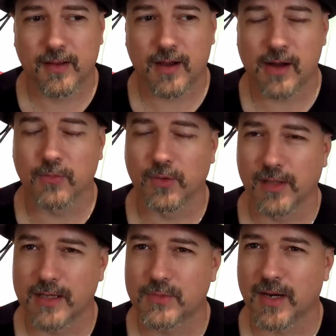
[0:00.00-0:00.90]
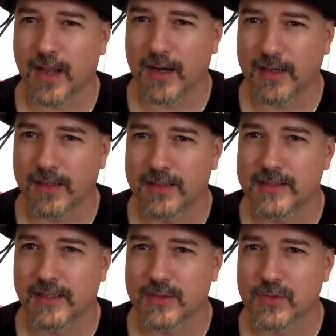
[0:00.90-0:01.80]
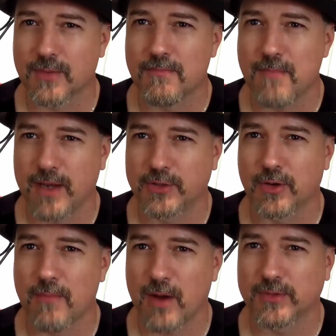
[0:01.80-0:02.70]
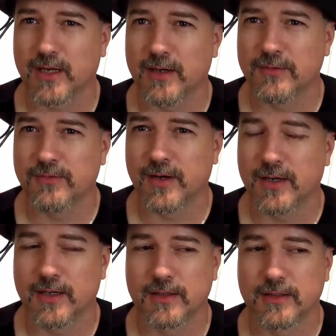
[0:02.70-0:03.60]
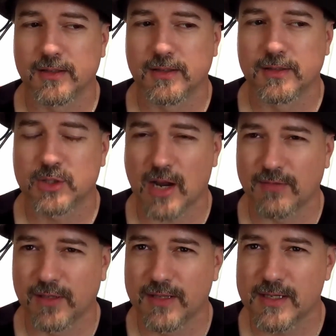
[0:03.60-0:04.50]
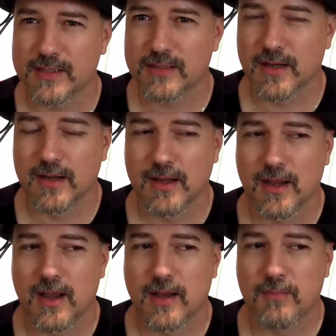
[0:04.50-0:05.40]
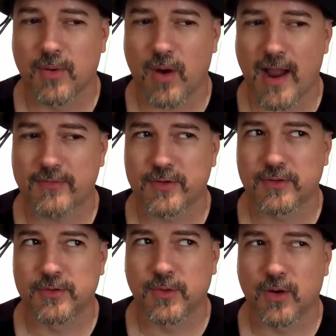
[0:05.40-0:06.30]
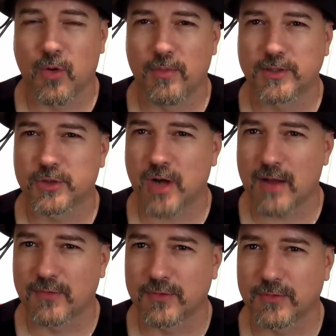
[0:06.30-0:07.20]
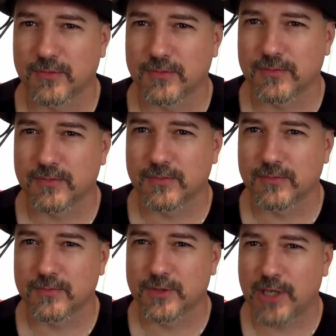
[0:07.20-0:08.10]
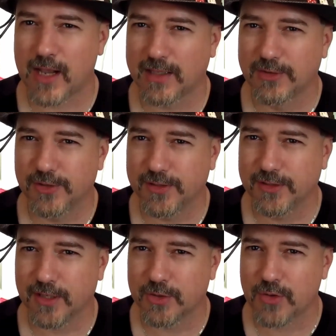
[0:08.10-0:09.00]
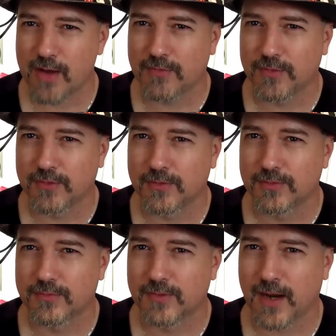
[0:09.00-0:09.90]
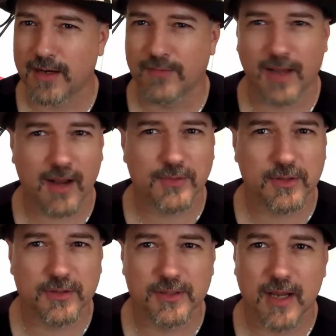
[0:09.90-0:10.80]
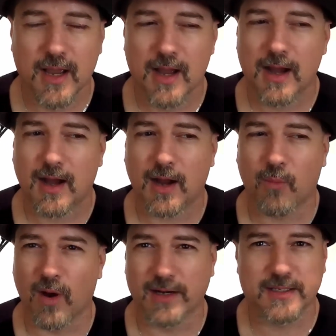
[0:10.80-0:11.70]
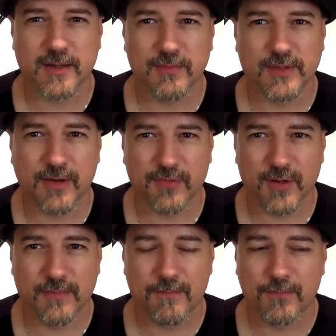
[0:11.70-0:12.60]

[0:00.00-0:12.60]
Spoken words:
I realized when I got into this that this was a major amount of travel in this, but after doing a whole bunch of travel challenges and travel kind of encounters, I wanted something different.